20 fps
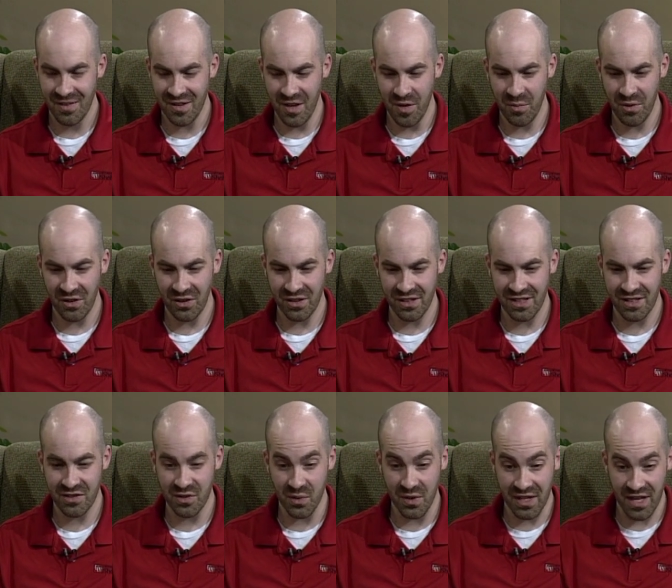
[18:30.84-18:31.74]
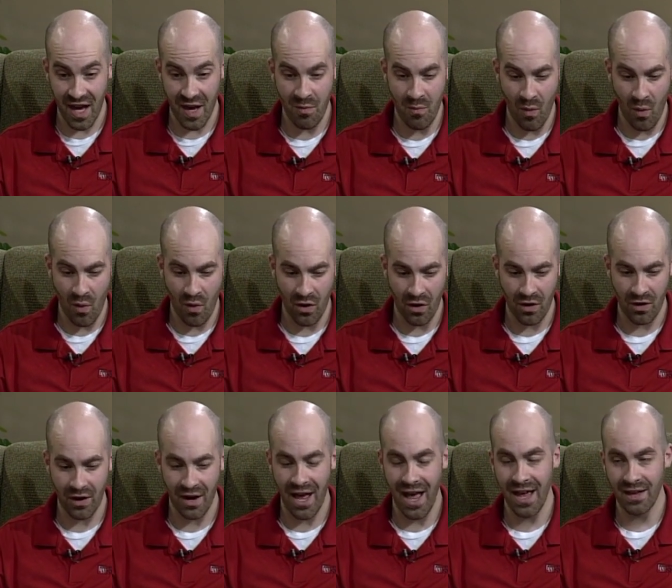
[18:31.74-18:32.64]
the ability to get
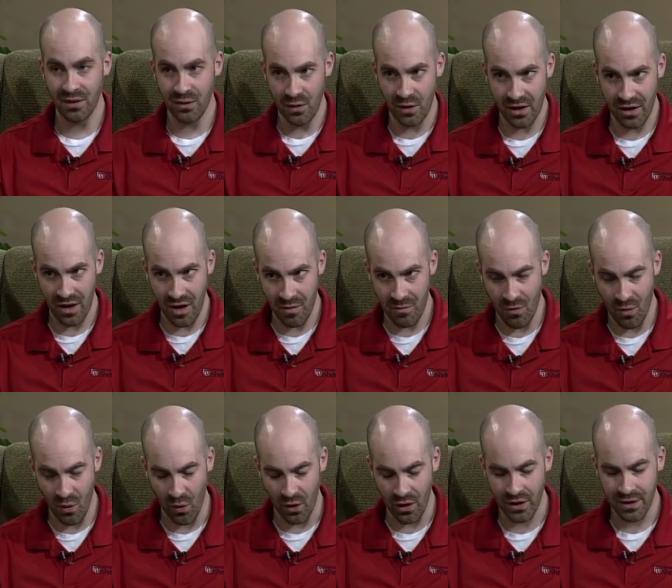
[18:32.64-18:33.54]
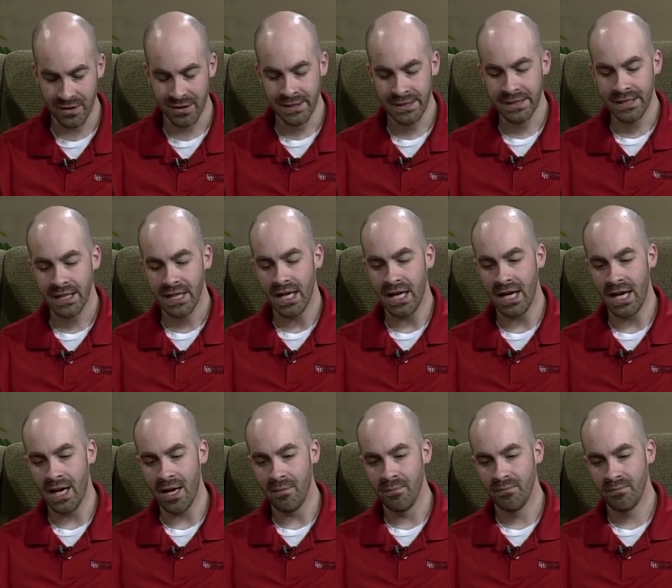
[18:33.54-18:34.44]
more and look up more.
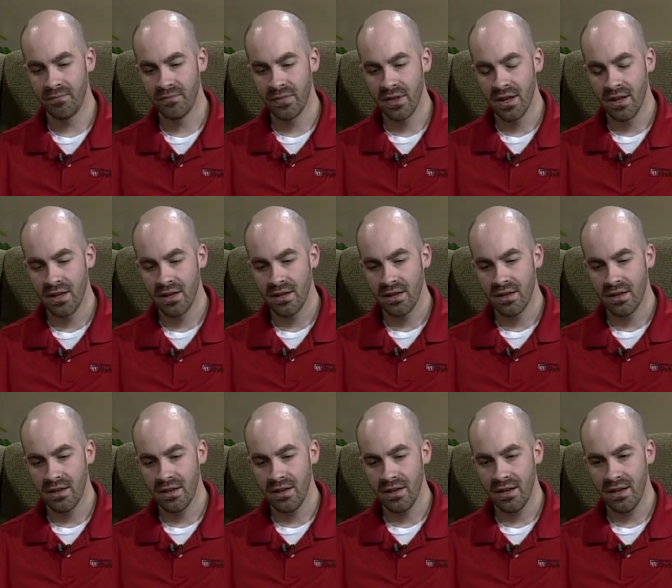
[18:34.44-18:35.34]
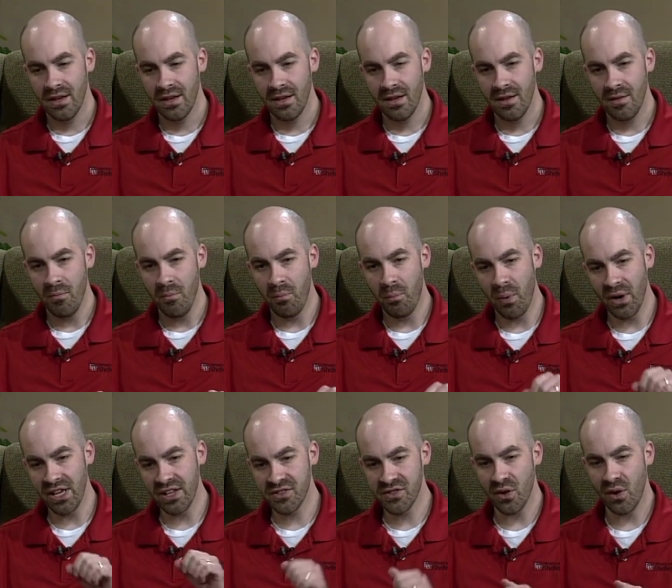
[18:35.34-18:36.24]
Um,
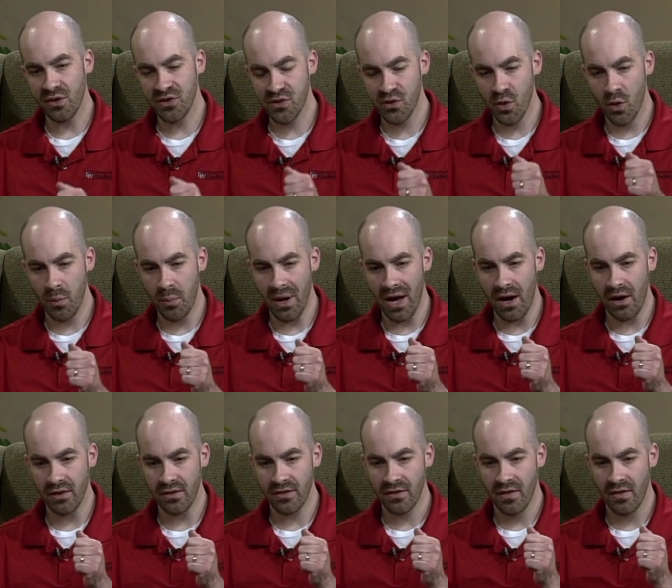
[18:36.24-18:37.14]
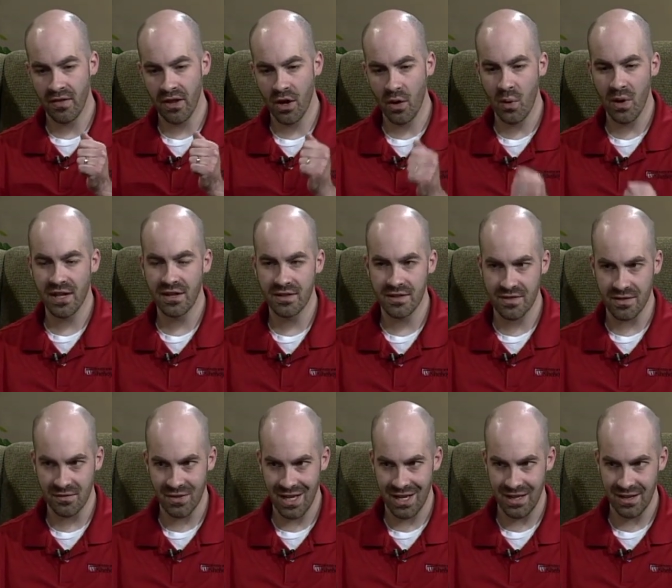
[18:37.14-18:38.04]
but it's also about the
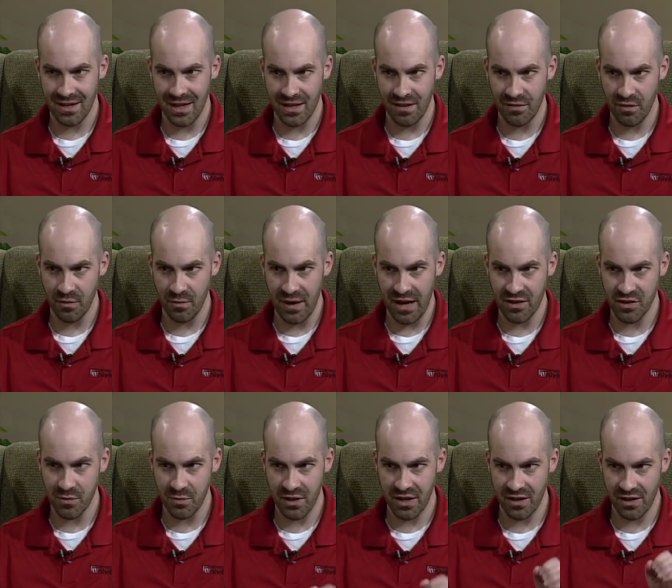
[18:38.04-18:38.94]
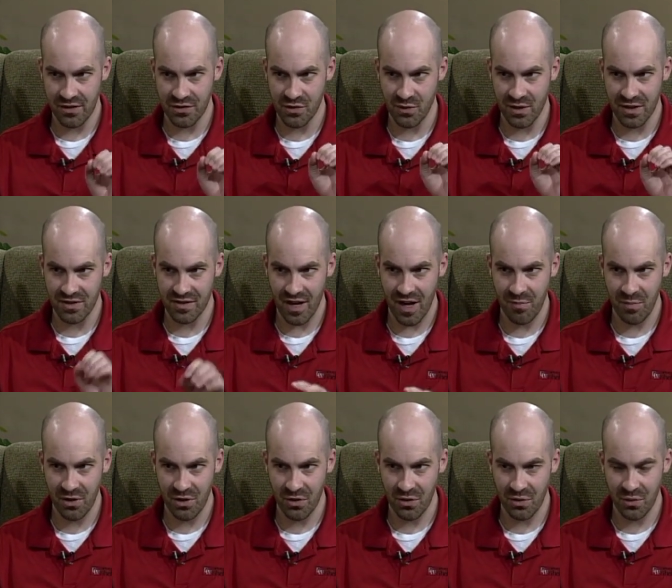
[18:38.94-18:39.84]
quickness of getting that information because you can
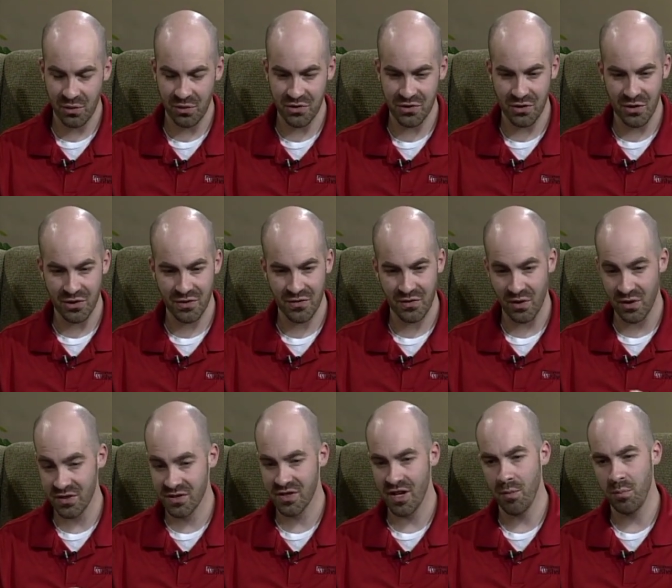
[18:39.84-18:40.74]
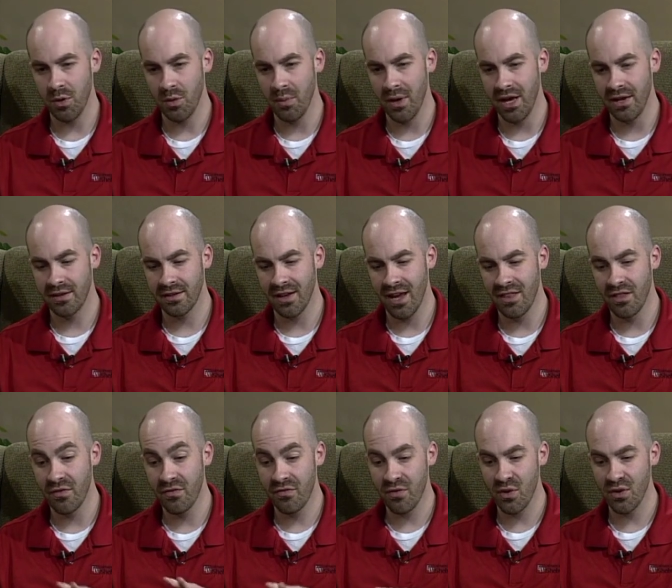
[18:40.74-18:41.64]
type in a Google search for a supplement,
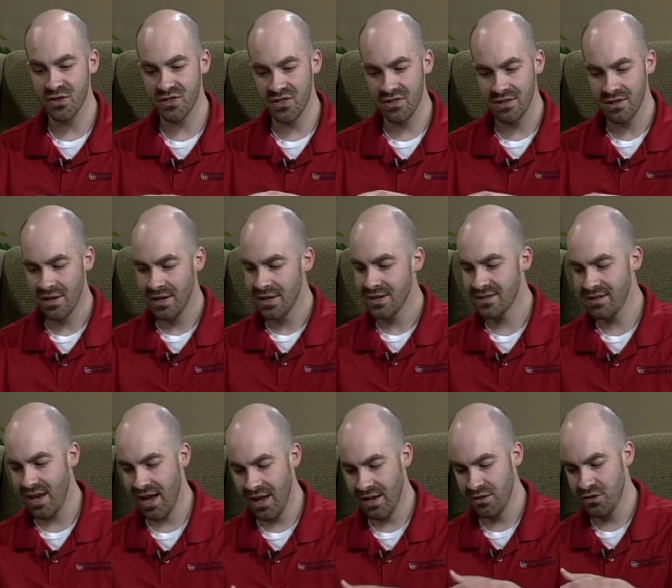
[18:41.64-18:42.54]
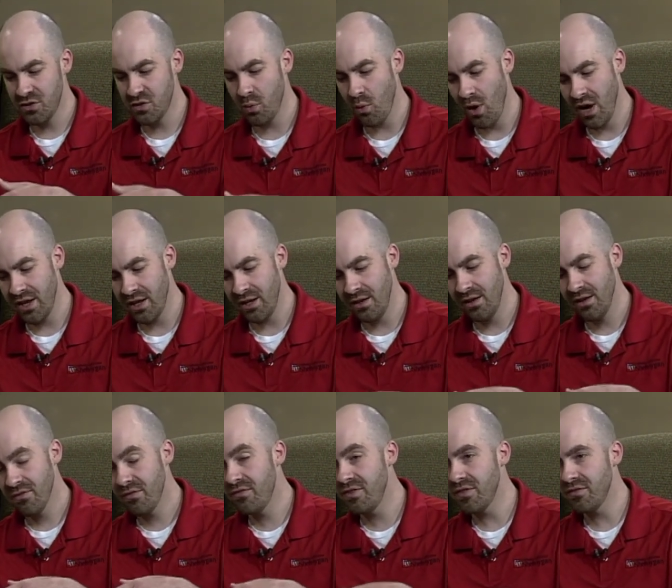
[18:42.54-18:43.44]
and the first 10, 20,
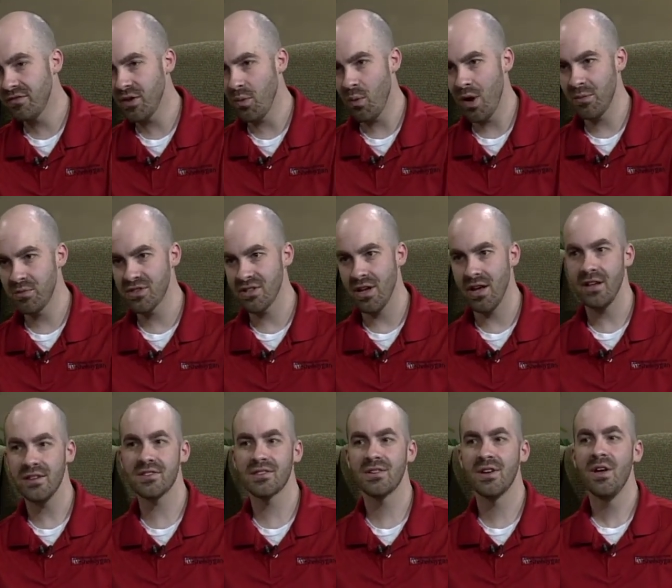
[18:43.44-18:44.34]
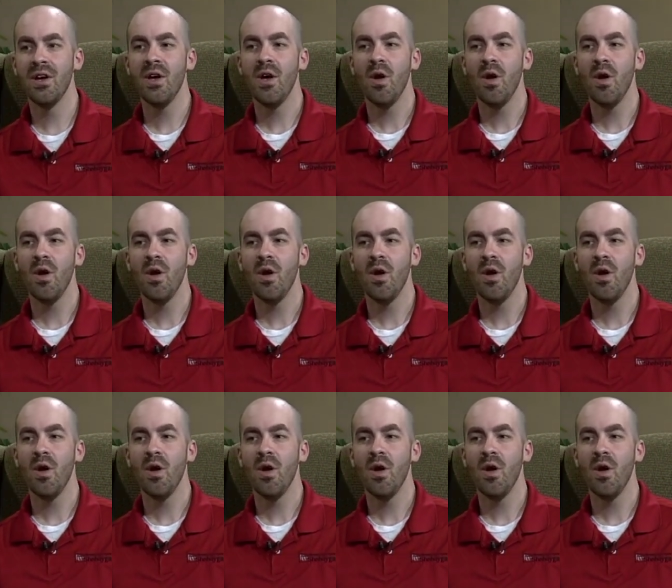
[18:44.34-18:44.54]
50 websites